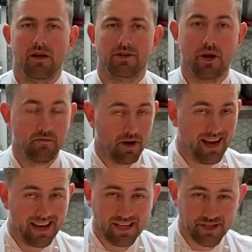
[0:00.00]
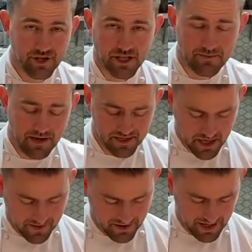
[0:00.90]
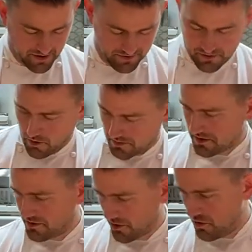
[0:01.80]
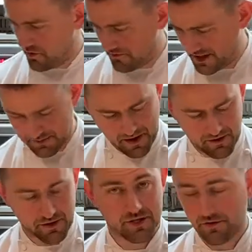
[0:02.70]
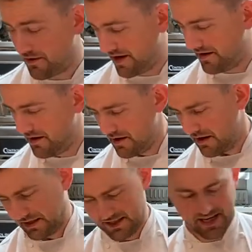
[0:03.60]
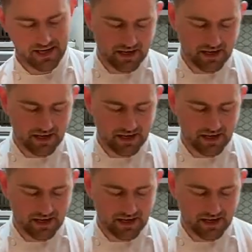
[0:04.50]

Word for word: So my egg is just about to come out of the oven. What I'm gonna do, the asparagus terrine, I'm gonna take a